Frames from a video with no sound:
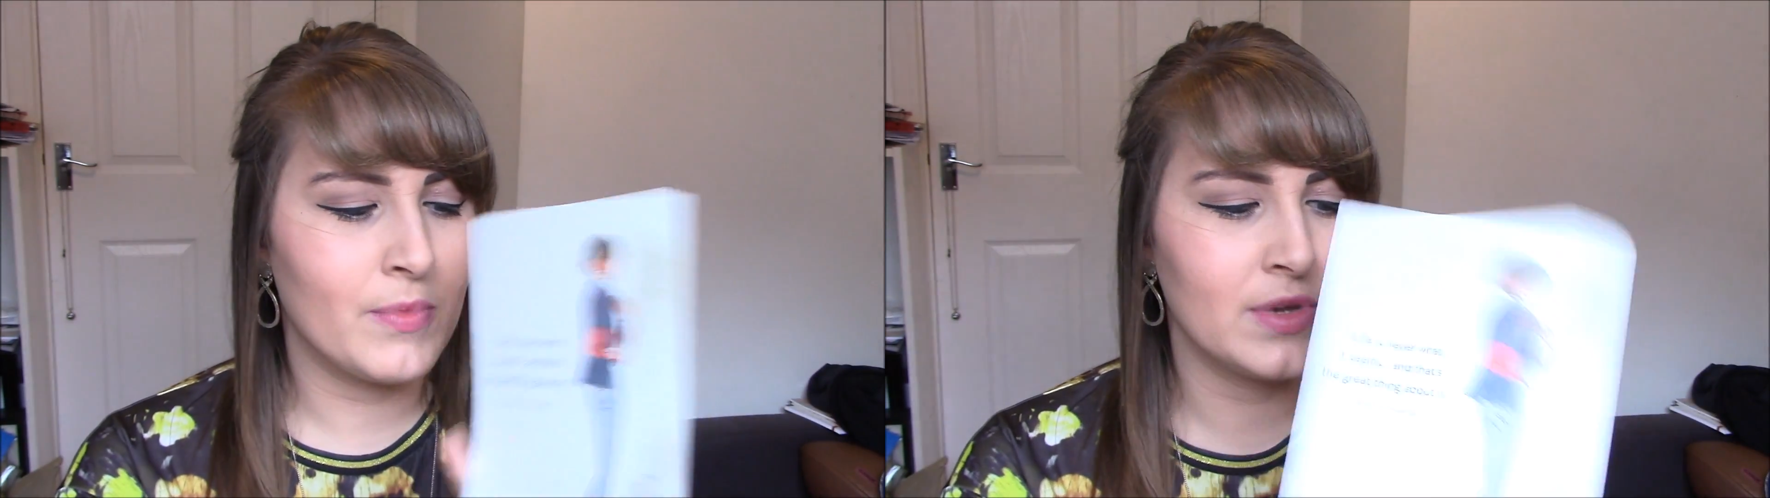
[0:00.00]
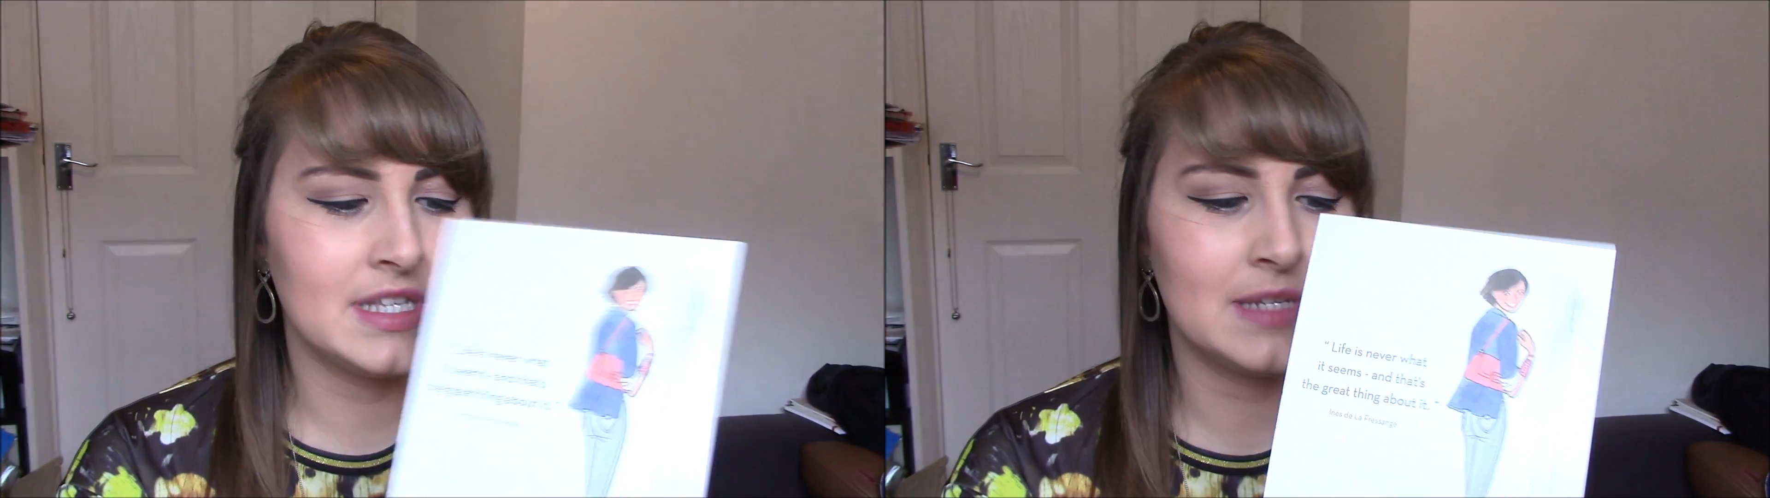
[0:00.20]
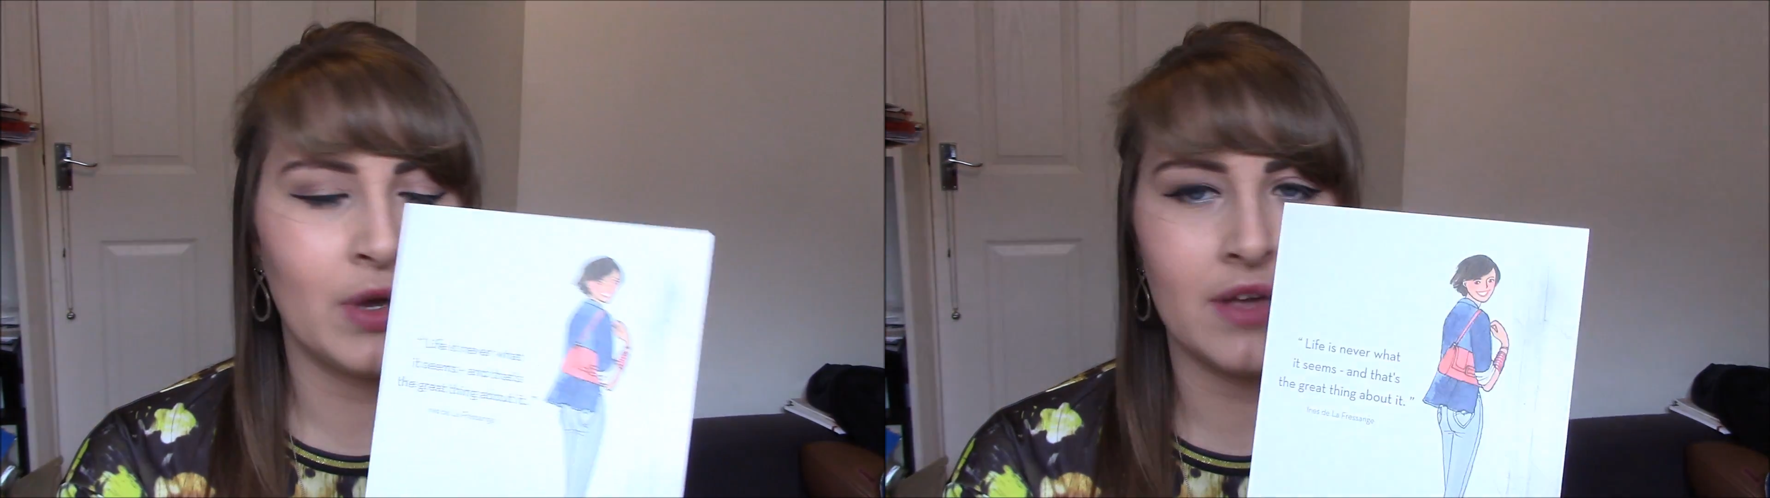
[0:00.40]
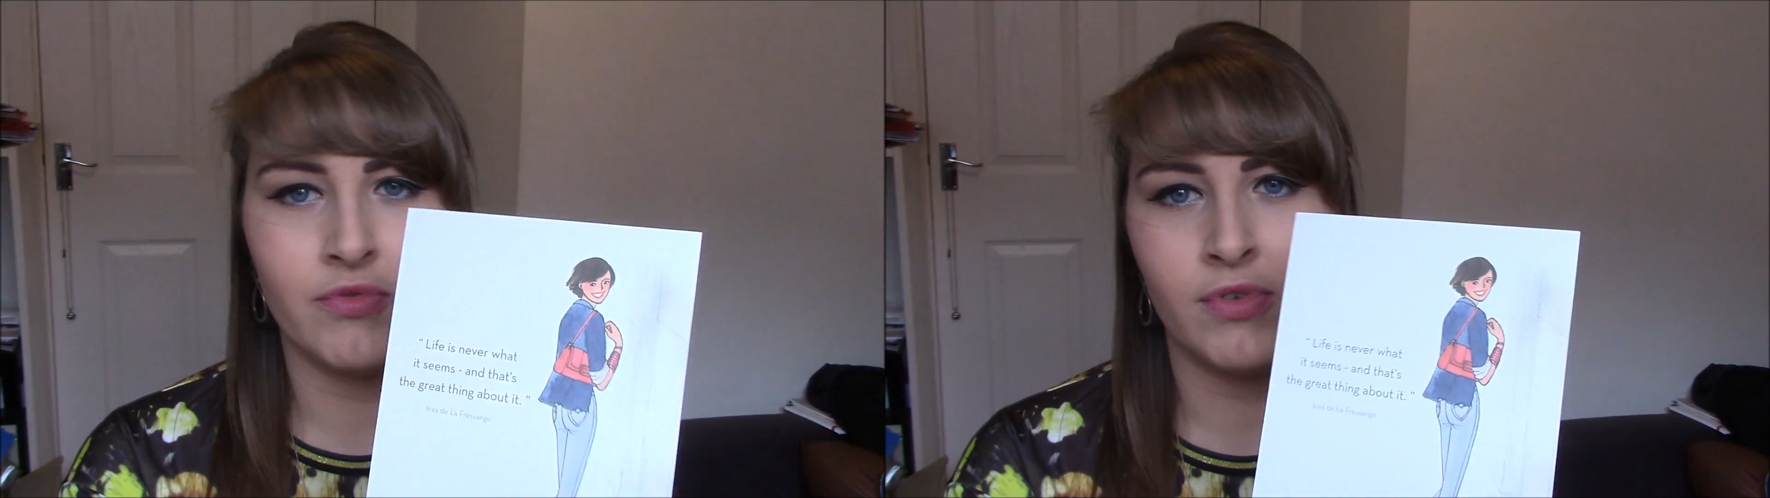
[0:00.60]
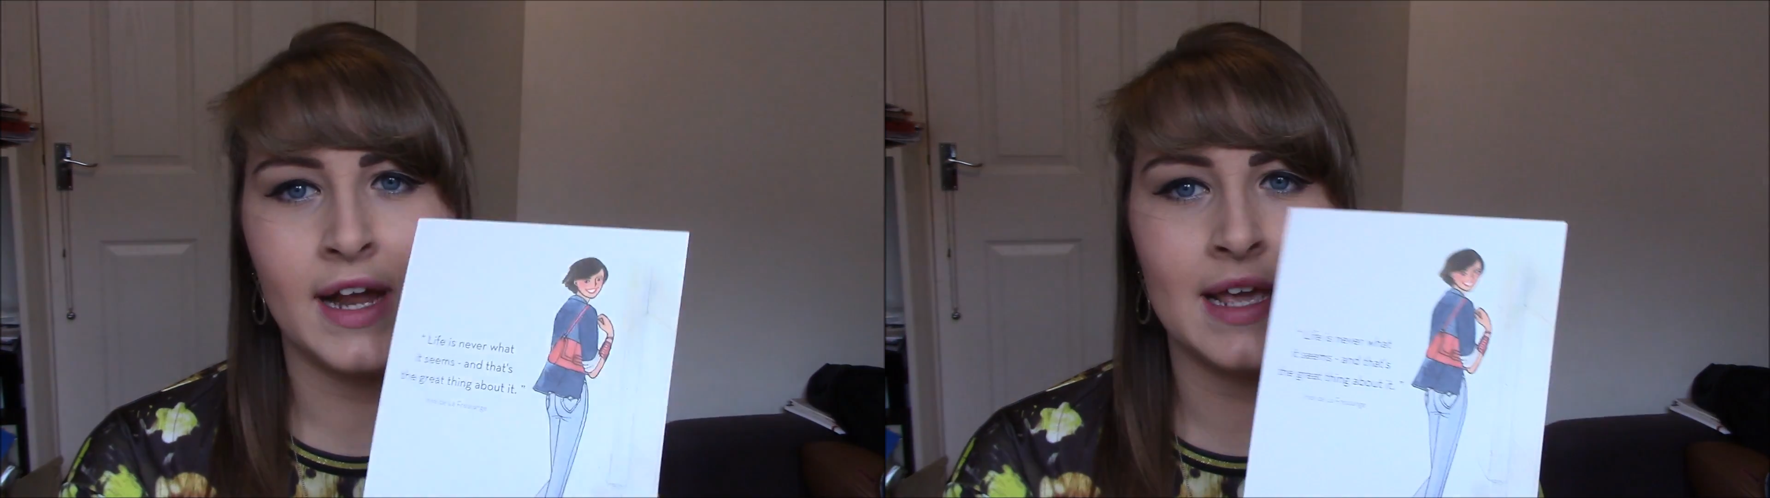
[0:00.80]
pretty to put in
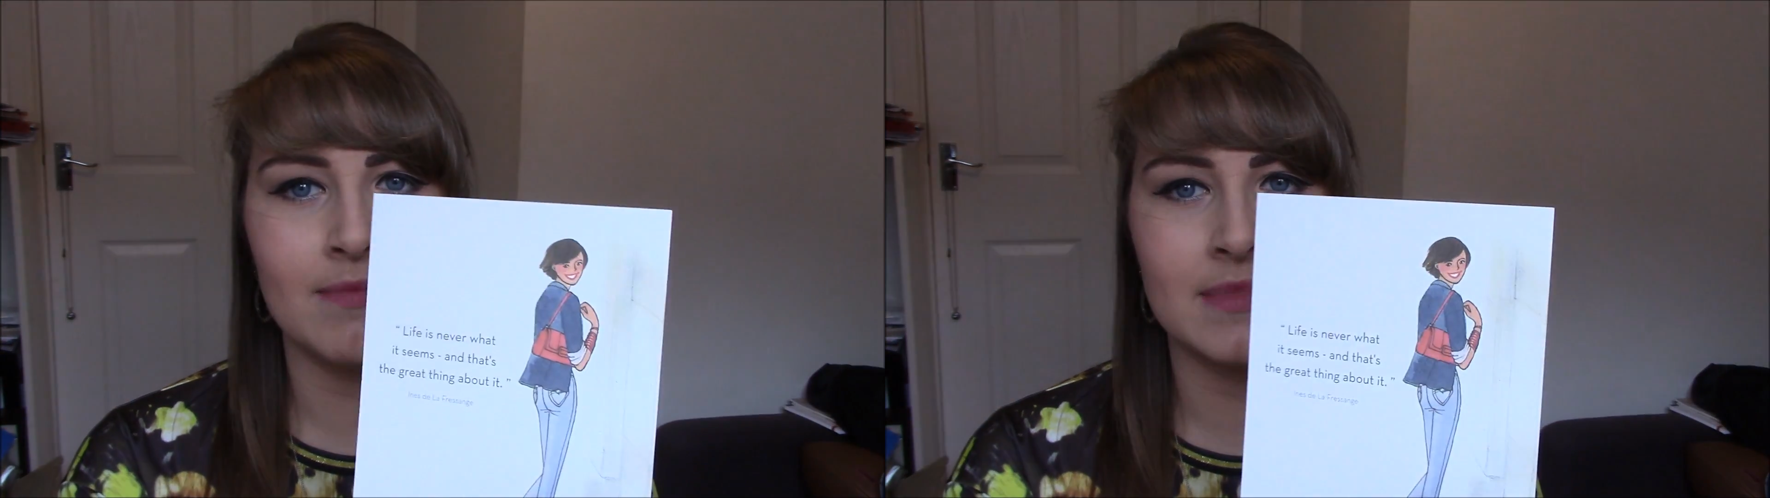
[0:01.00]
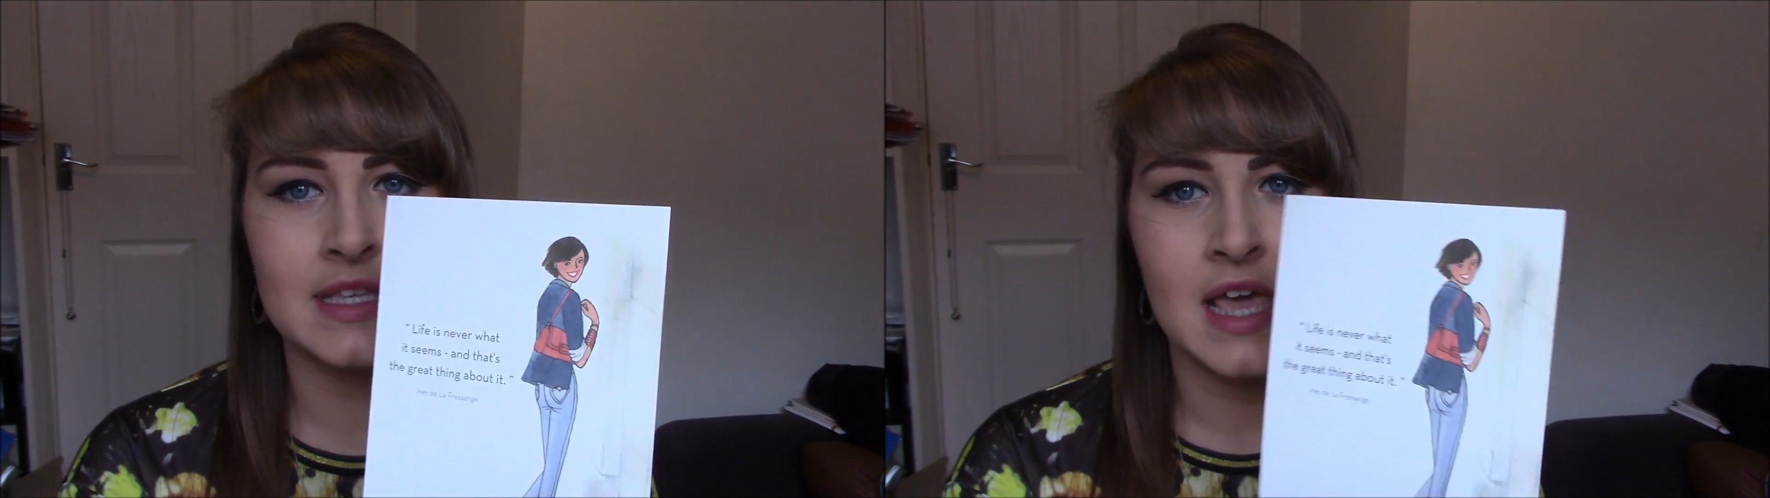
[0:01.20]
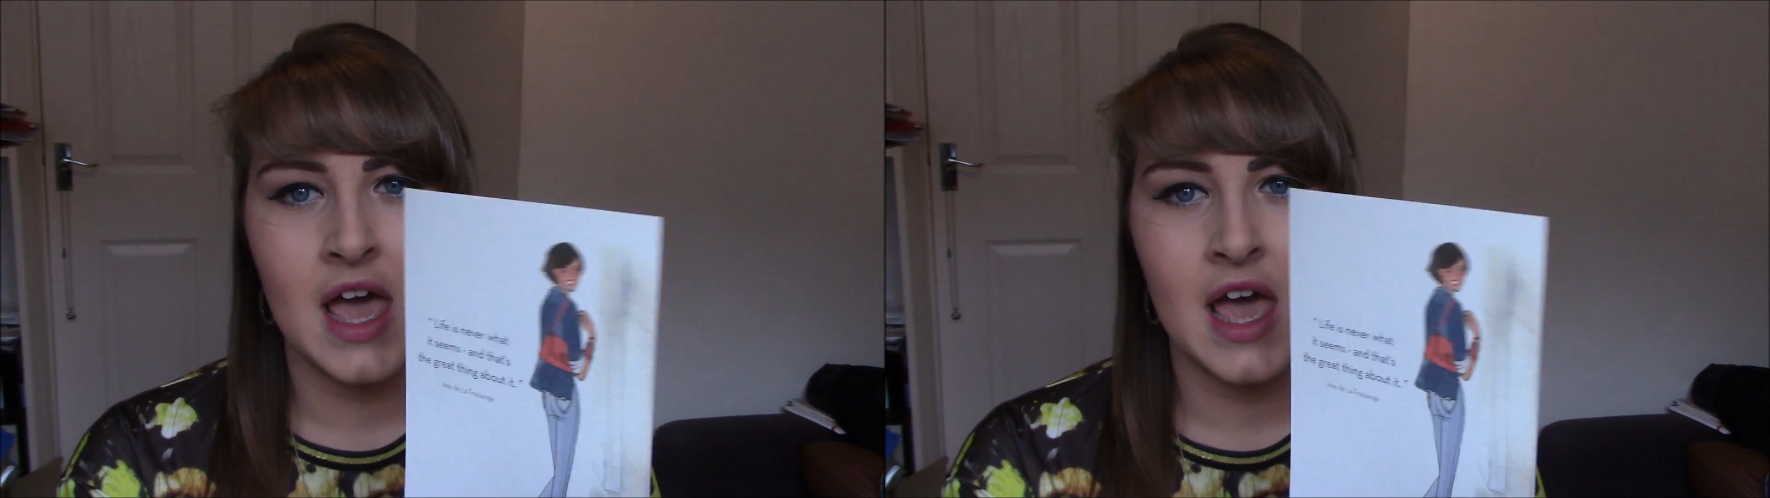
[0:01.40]
frames.